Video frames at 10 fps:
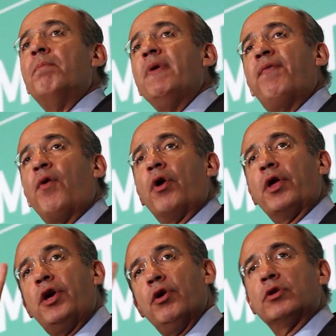before
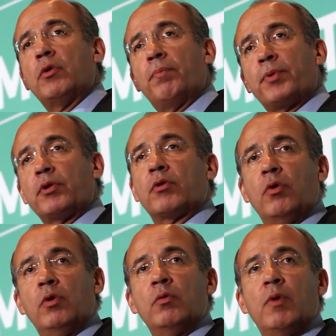Kyoto
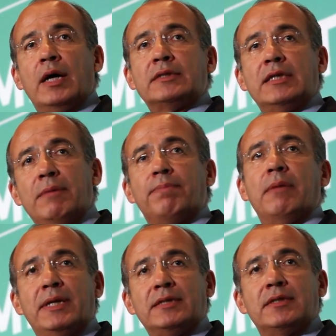Protocol was
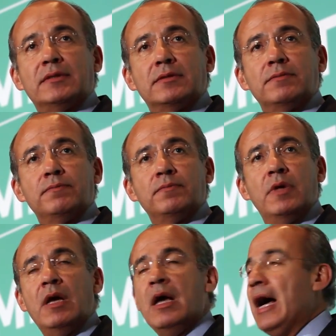implemented.
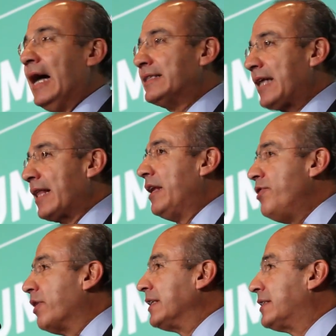And suddenly
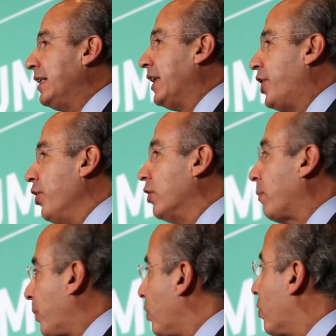you can see the Kyoto
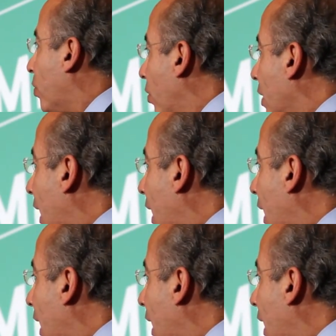Protocol,